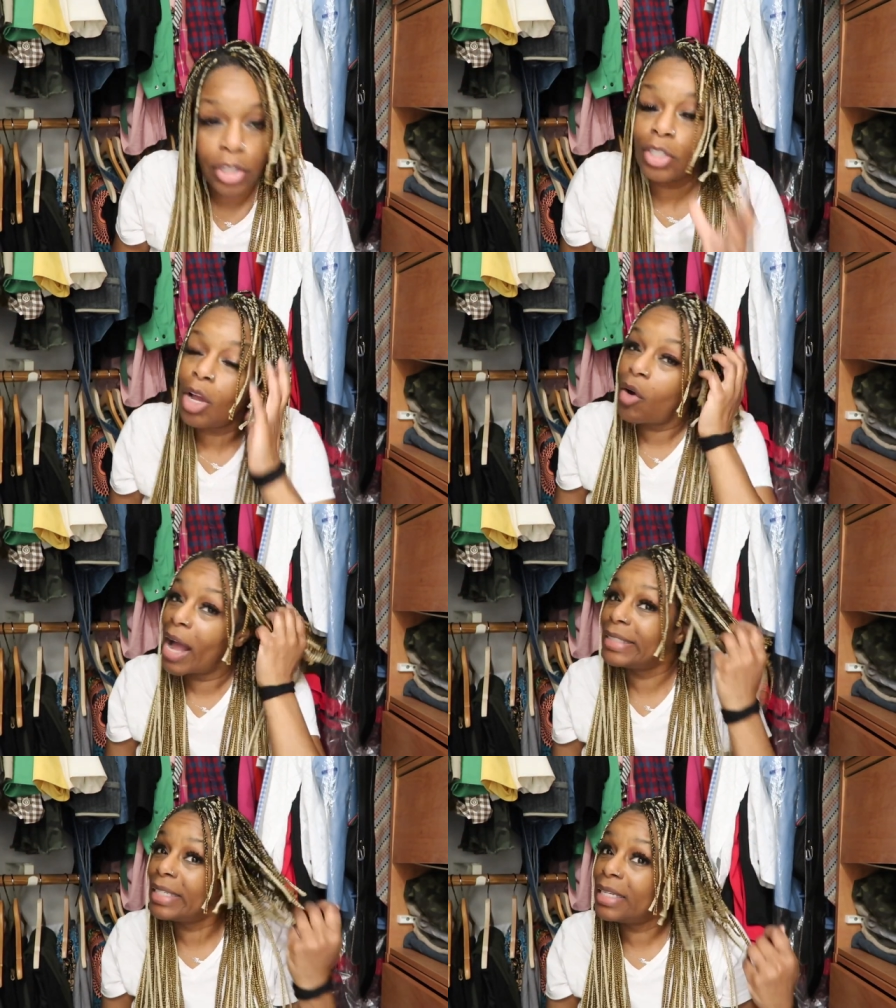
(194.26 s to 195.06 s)
So
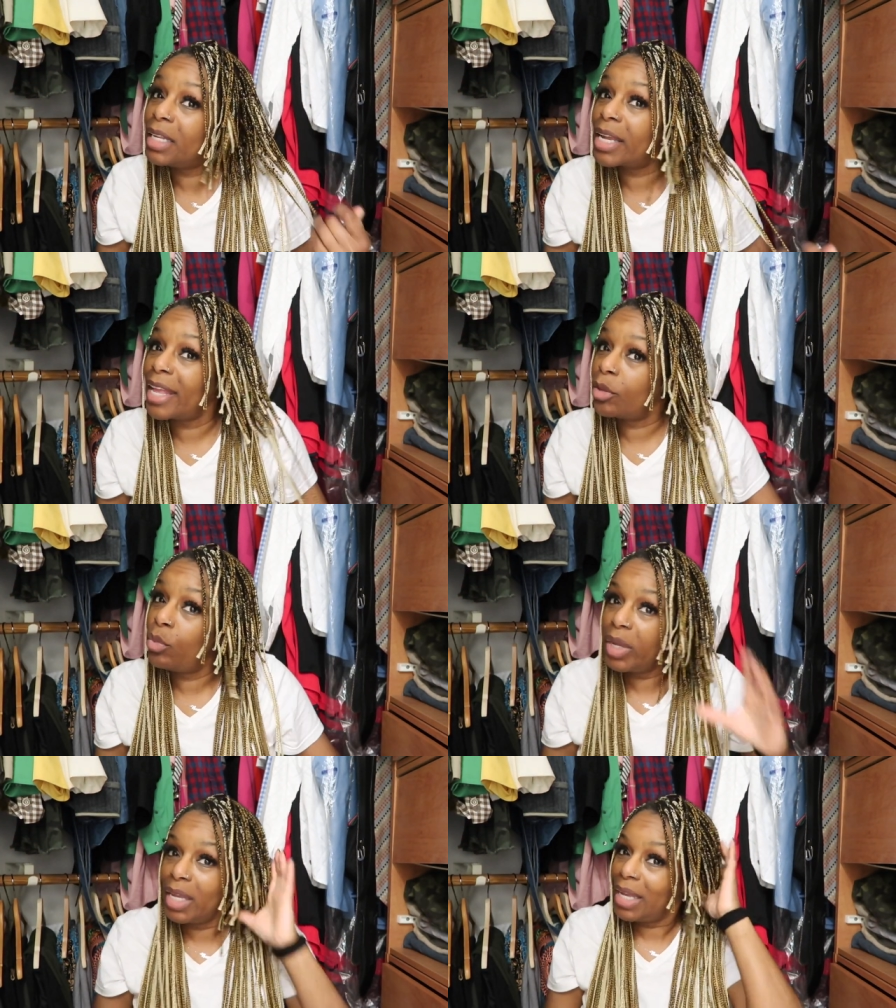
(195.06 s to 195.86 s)
I did look at the
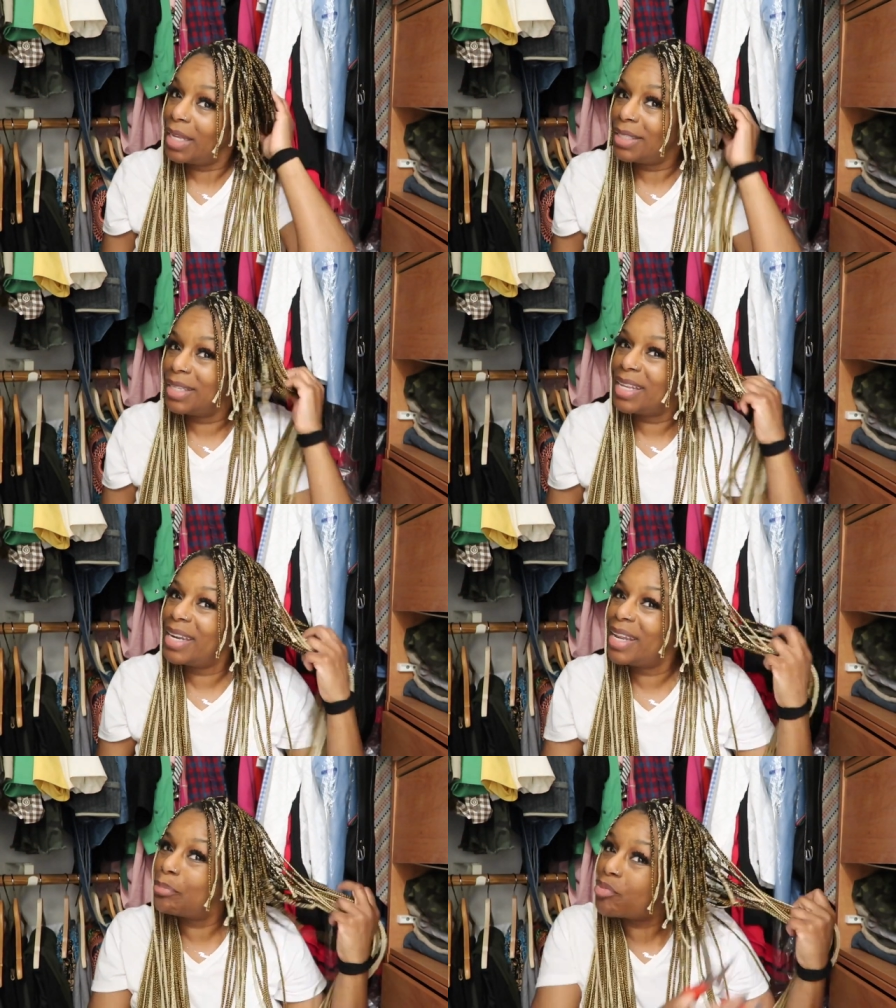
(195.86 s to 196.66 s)
wigs. And
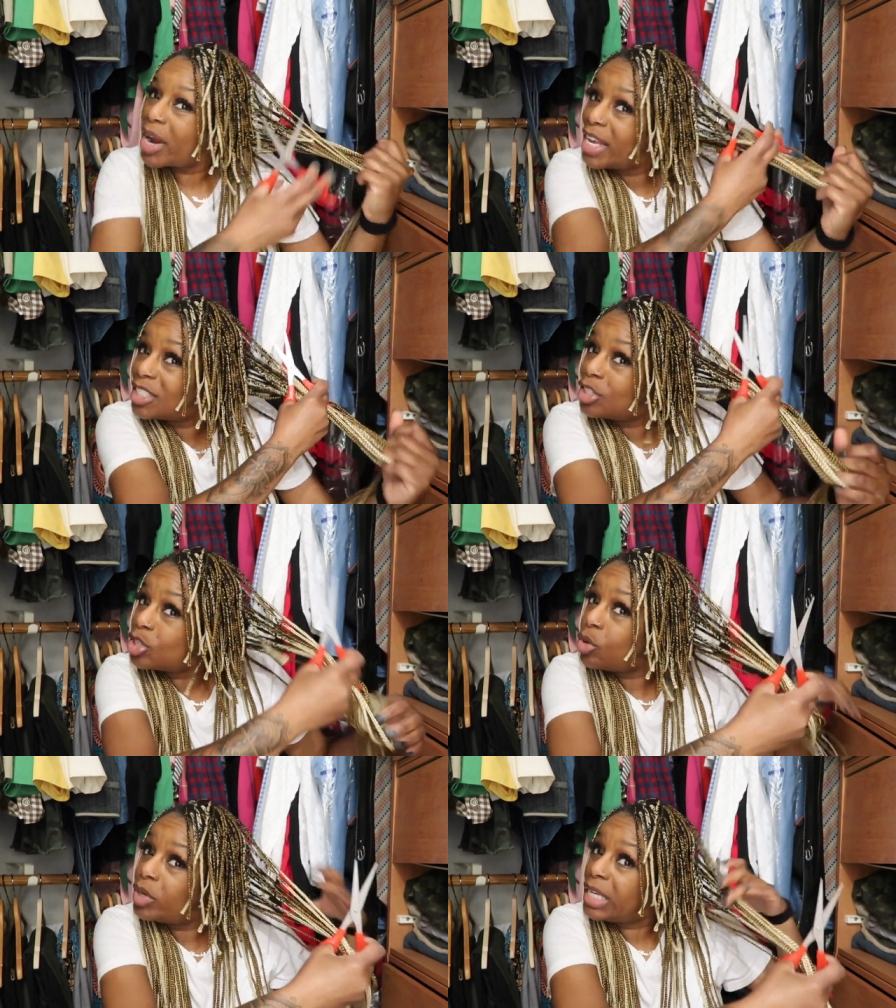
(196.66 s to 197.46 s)
then the braids are
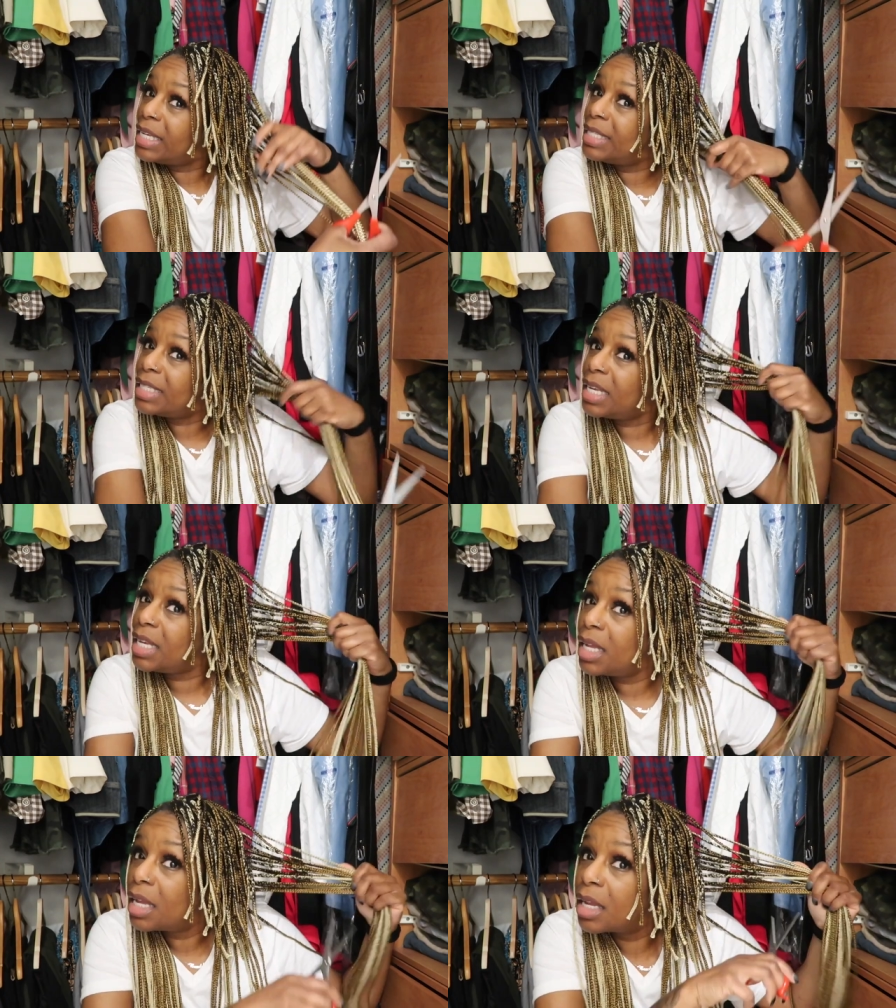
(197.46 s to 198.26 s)
so
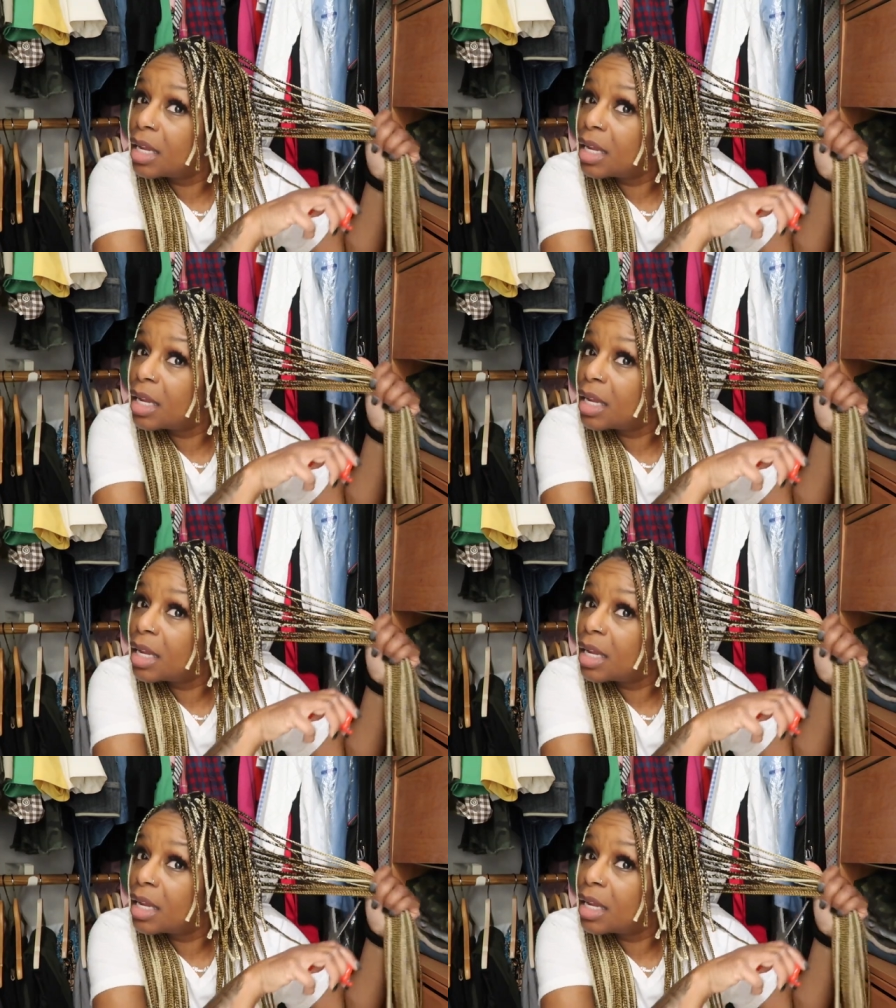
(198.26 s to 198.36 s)
easy.